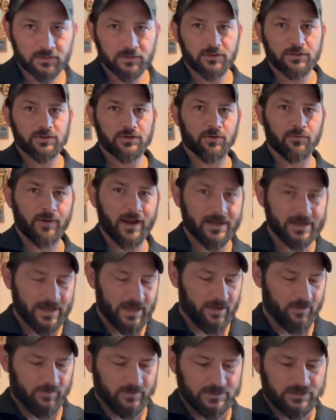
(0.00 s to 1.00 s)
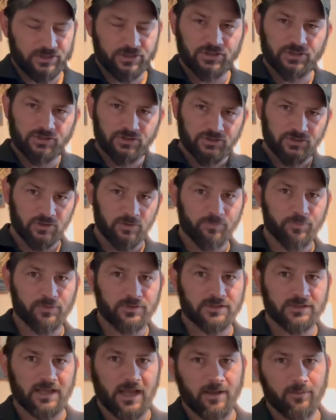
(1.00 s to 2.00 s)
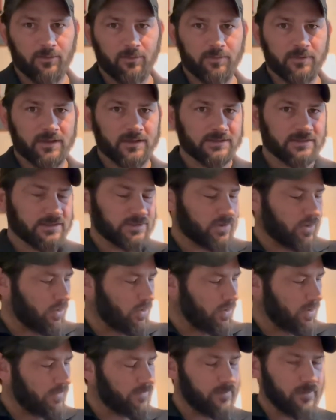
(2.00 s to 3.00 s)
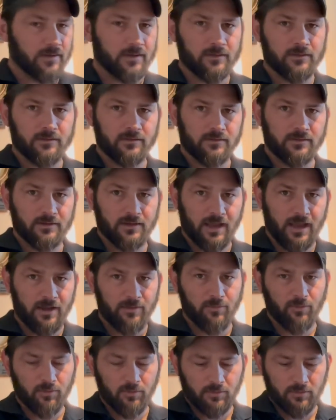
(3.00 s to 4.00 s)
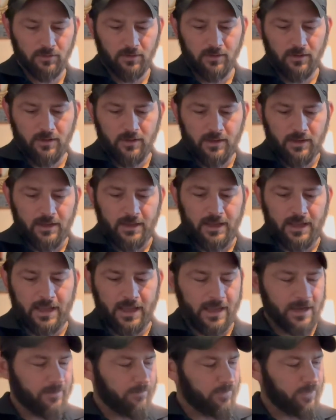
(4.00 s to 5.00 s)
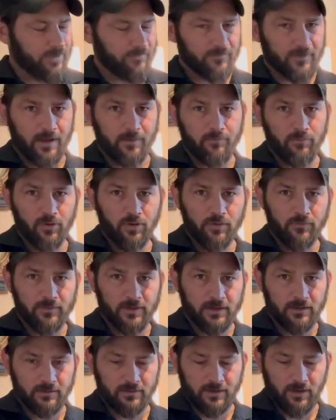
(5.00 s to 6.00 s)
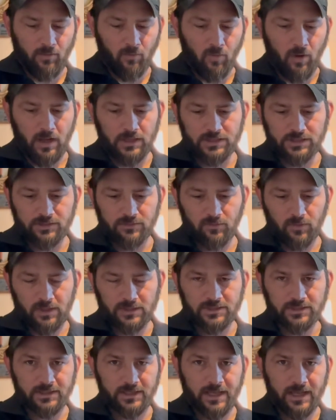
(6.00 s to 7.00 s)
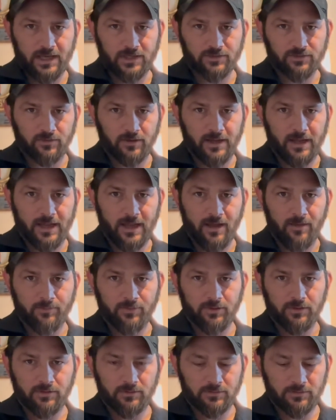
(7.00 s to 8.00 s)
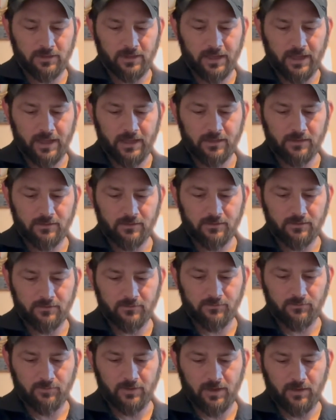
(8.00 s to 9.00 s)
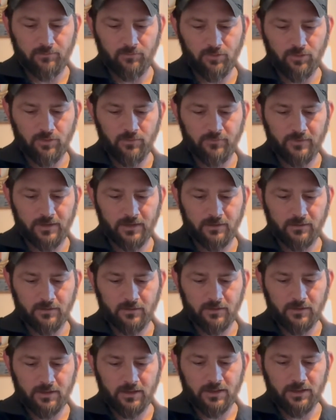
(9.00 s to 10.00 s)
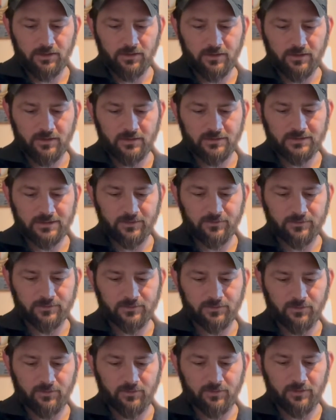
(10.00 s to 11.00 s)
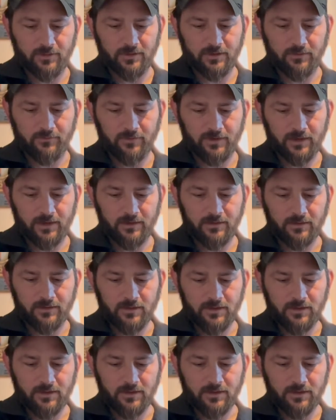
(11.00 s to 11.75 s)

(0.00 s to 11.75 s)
So right now it's super stable because it's on the table. But if I move it, now watch the actual app, okay? When I move it, you can see what's going on there, right?